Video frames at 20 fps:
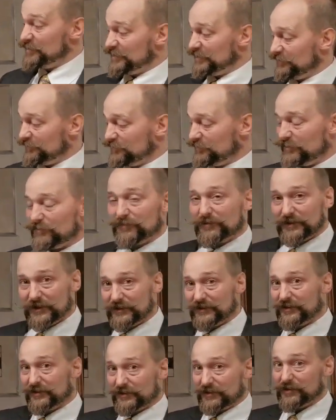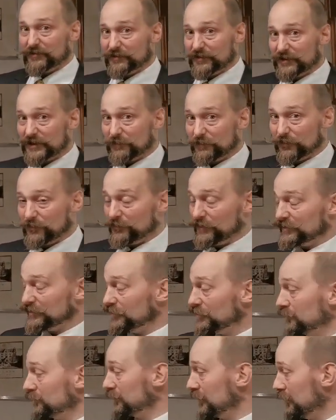mean, I wouldn't want it to go and step on my
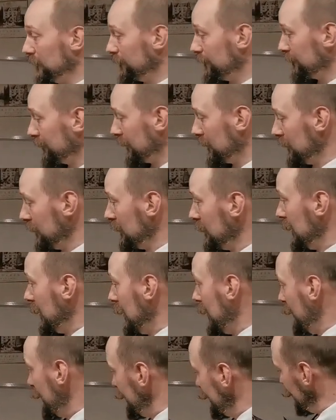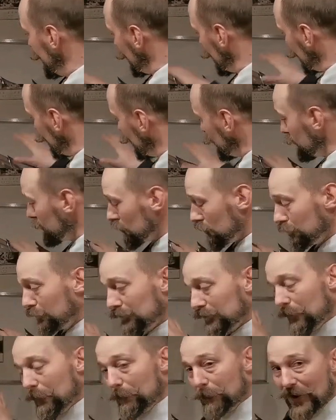toes now. However, the croup,
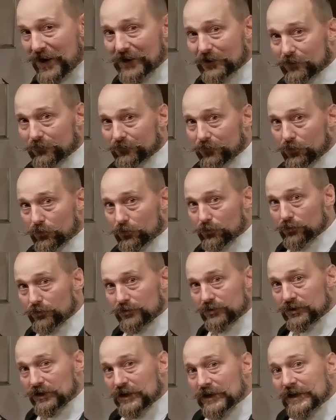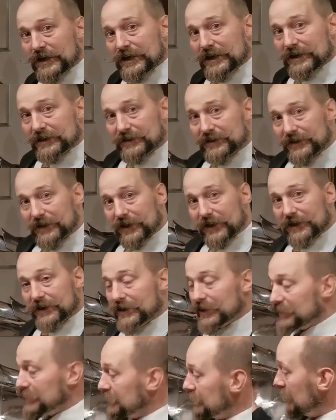the back of the horse, is
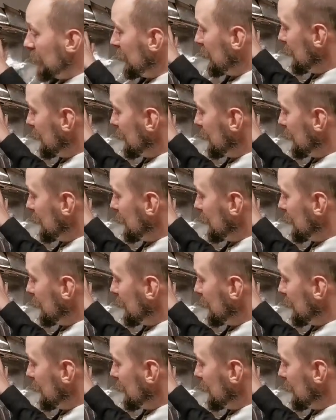clearly